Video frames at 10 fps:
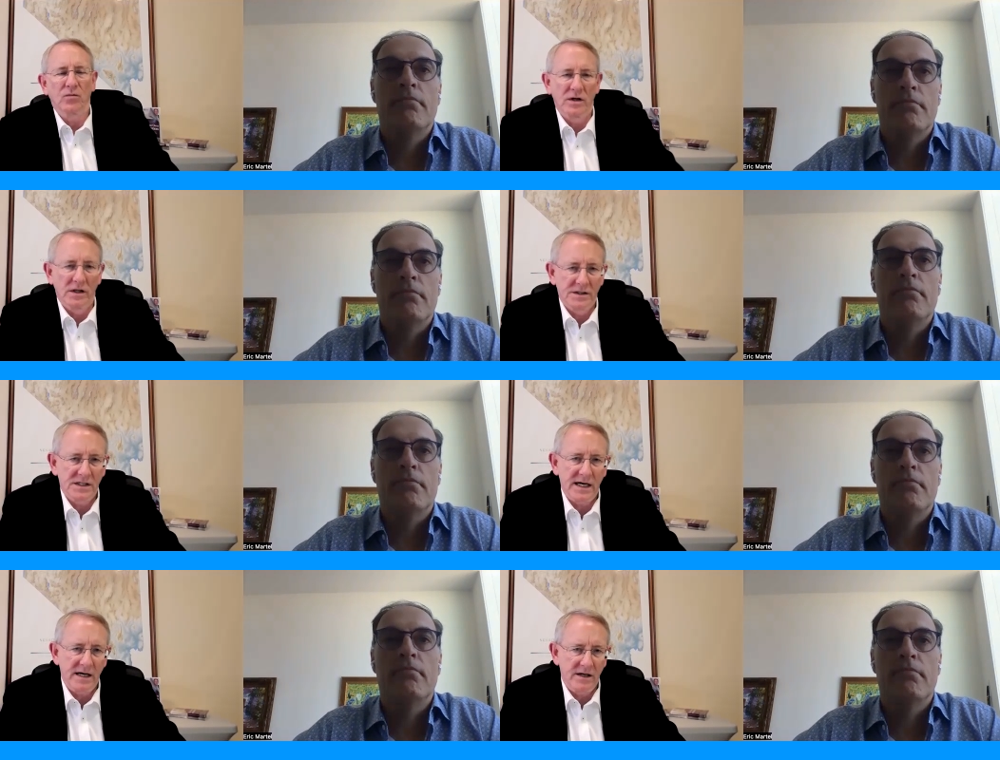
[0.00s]
Speaker 1: in real
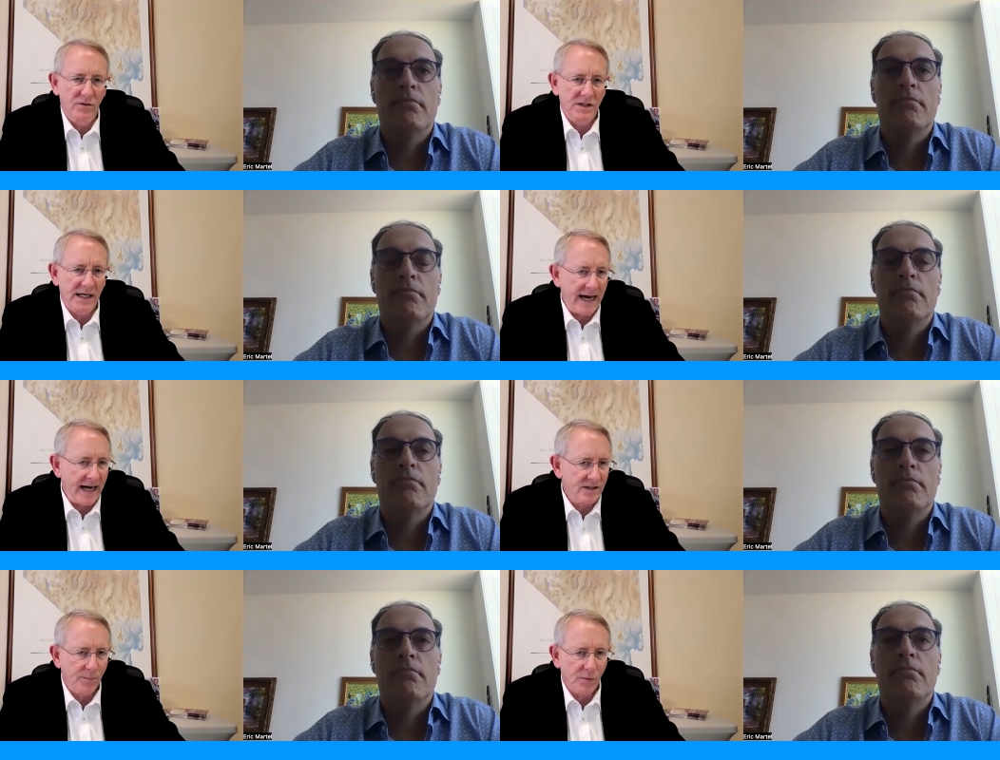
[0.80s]
estate using
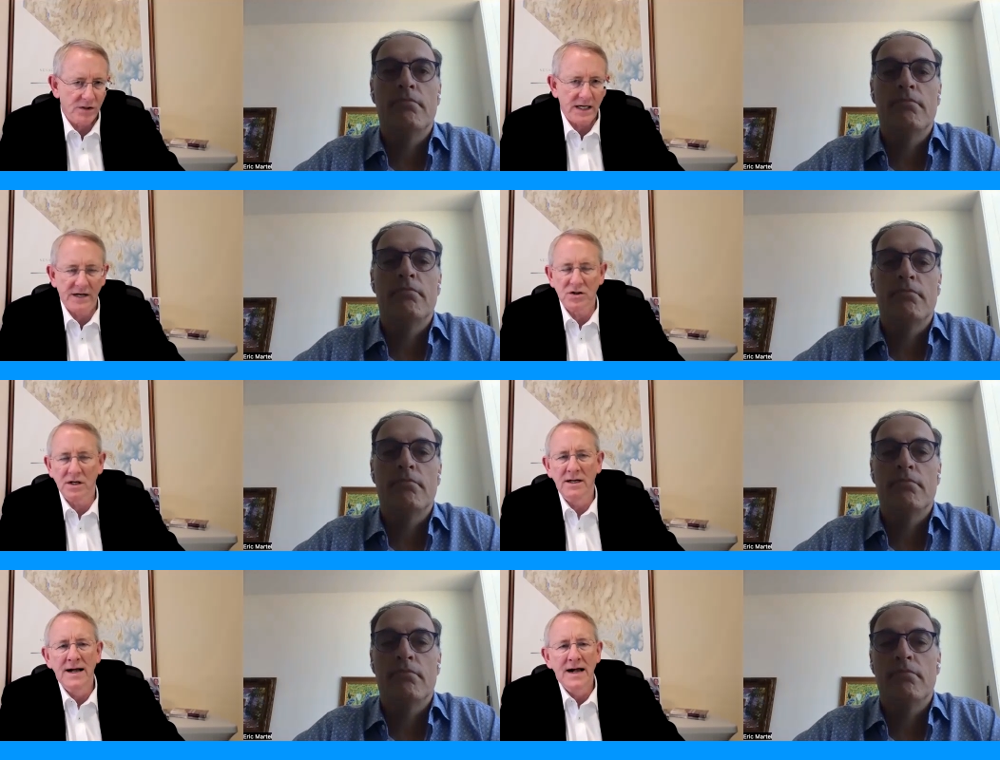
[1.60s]
asset
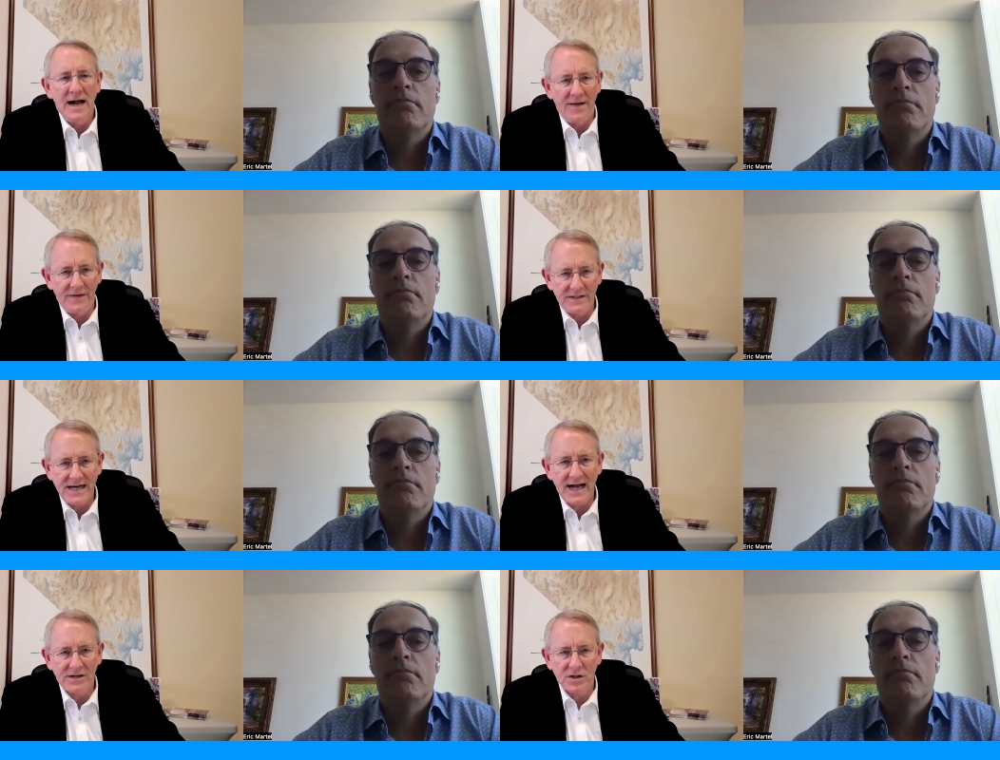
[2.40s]
protection and the
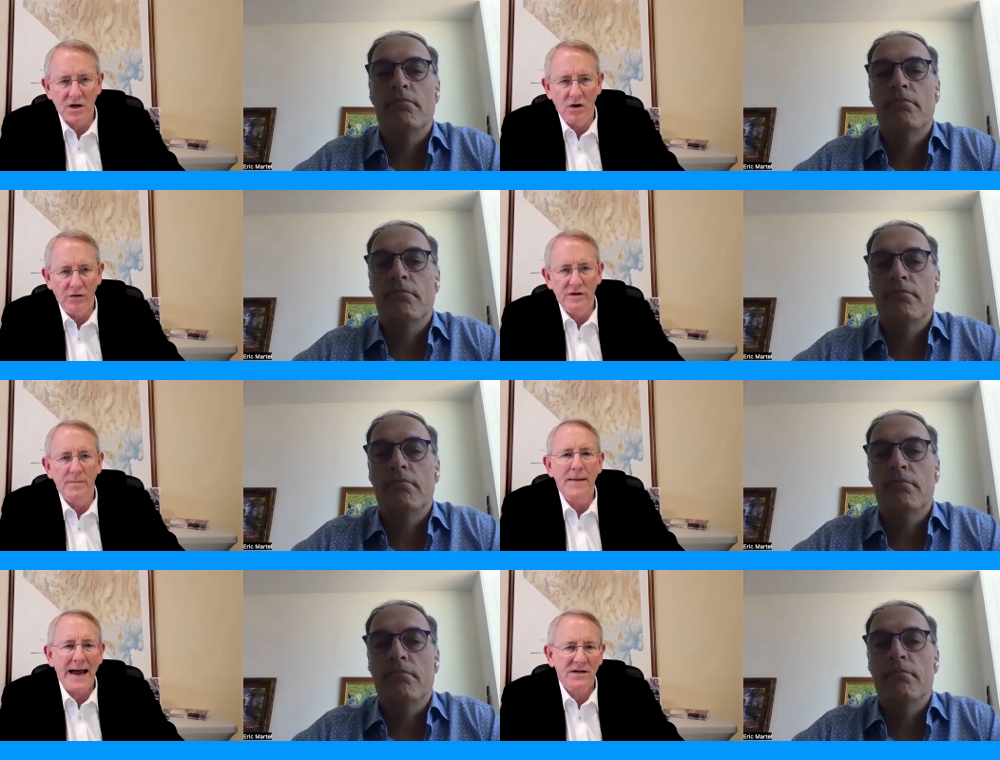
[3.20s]
tax code
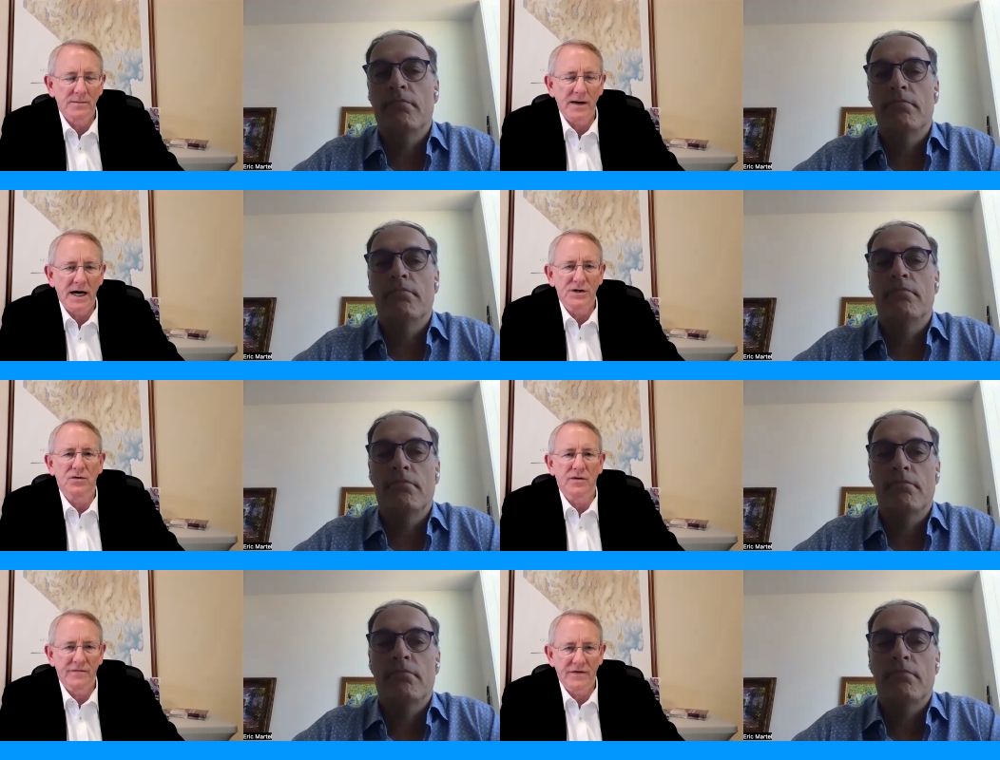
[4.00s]
to
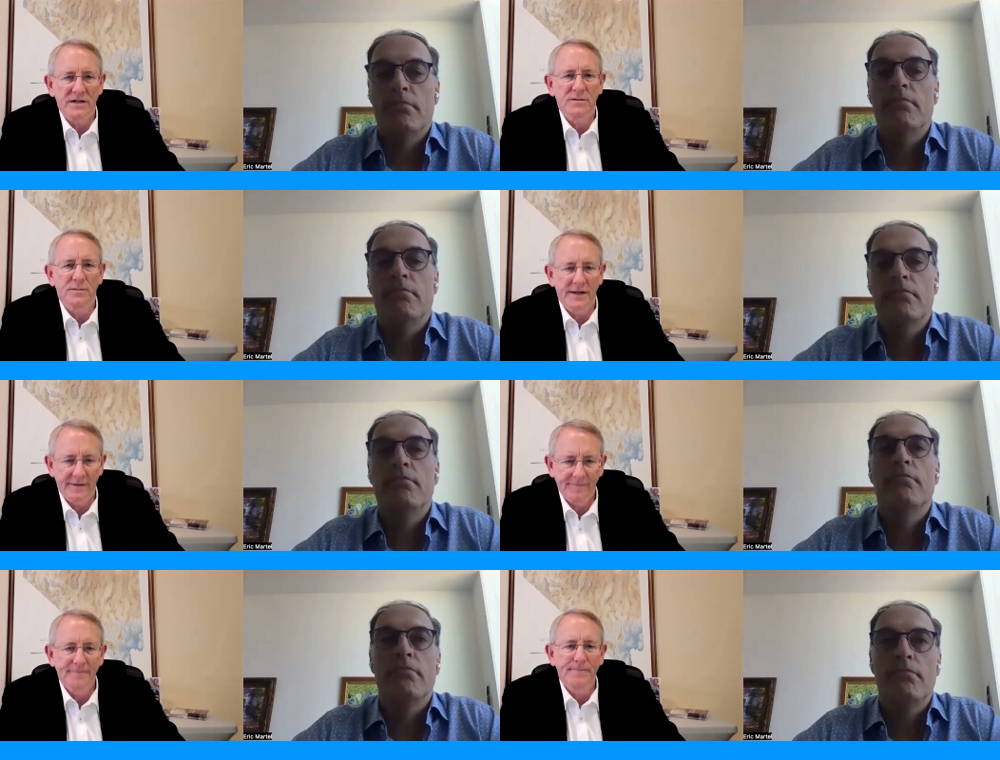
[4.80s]
maximize your investment.
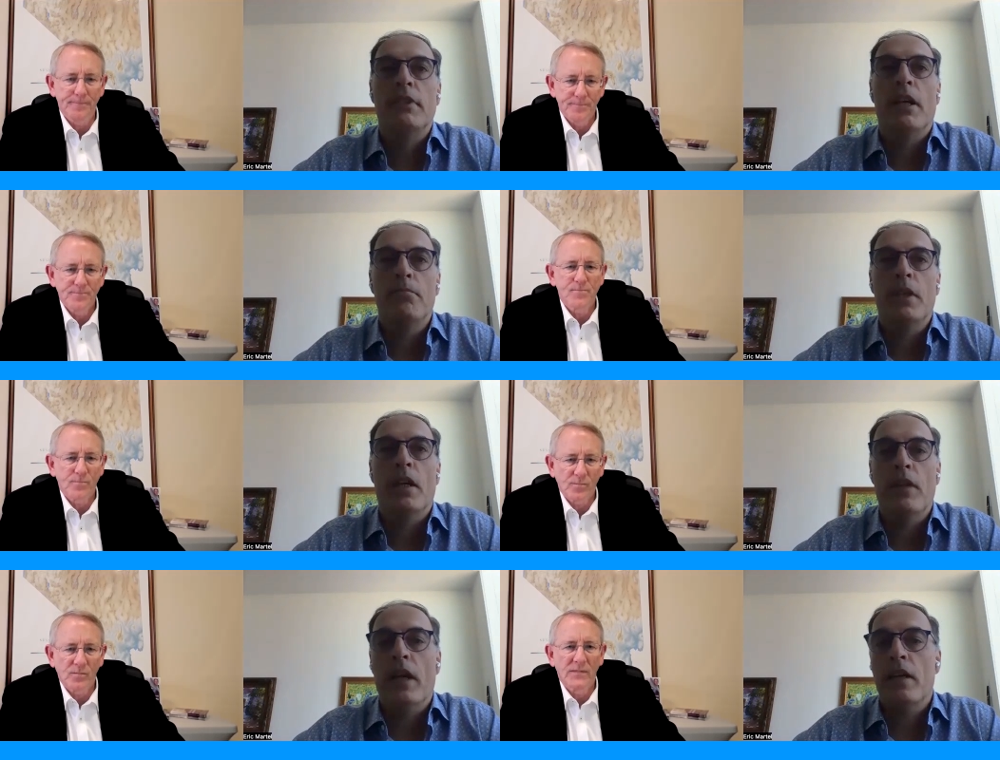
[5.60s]
Speaker 2: Yeah,
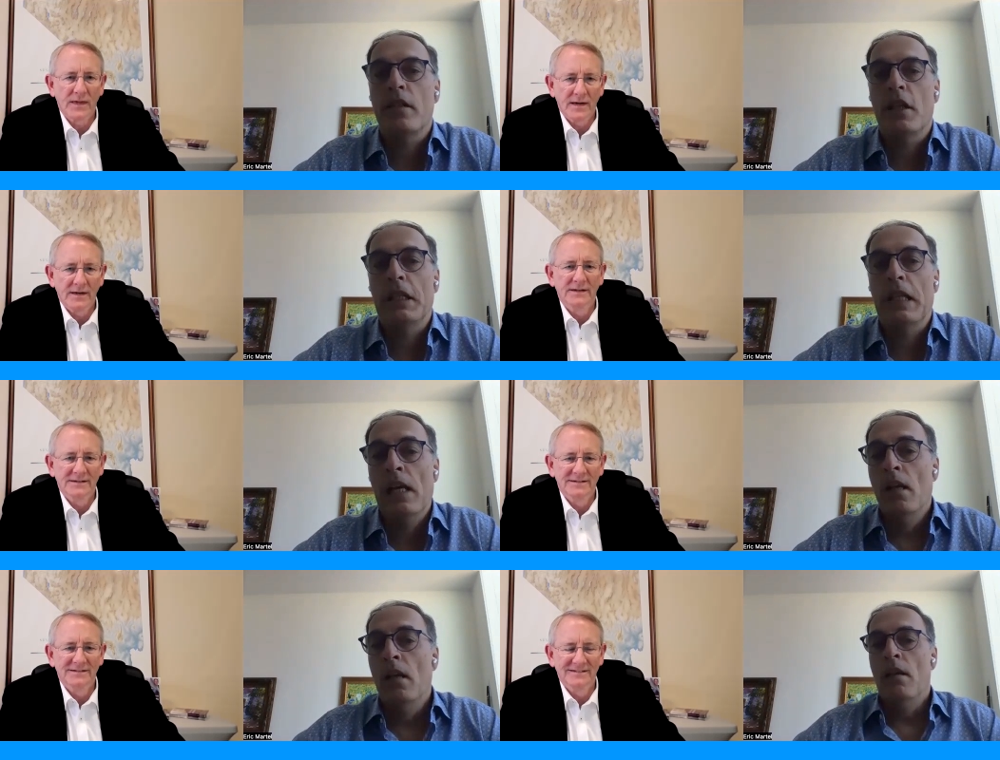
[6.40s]
yeah, excellent.
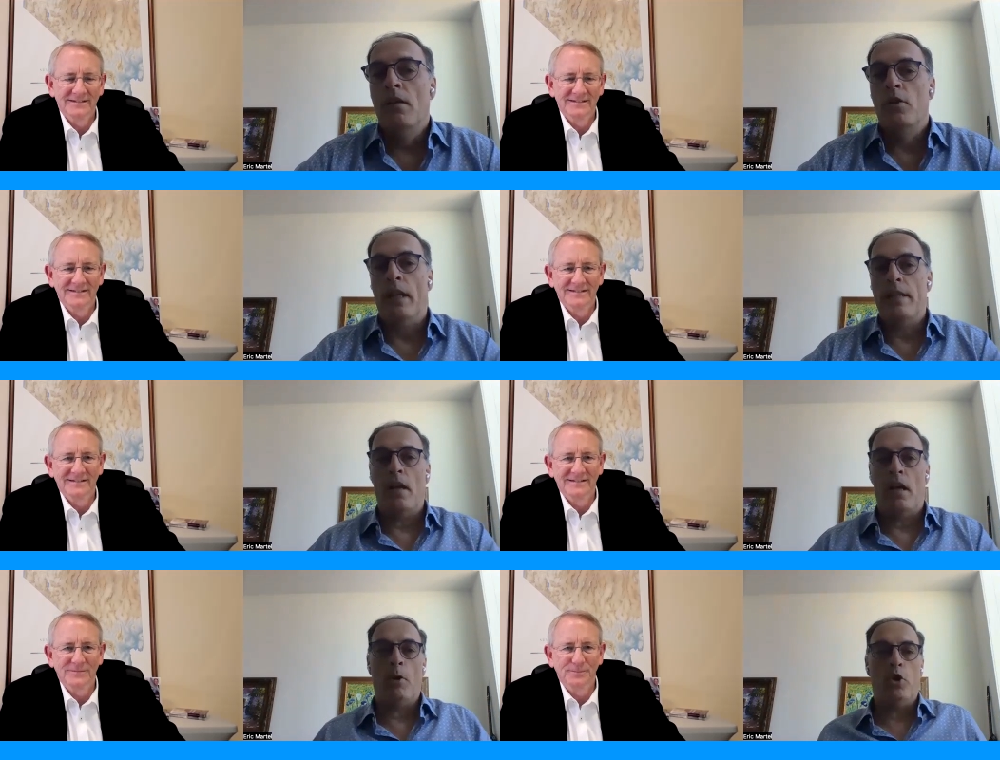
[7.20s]
So let's
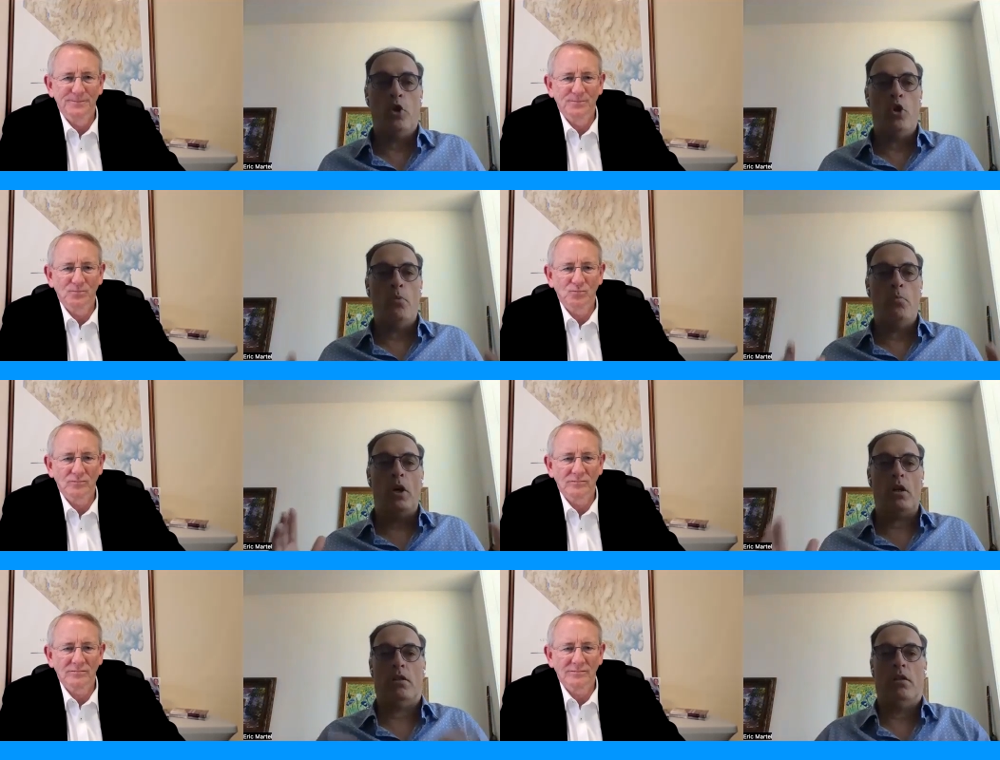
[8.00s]
talk about your new book,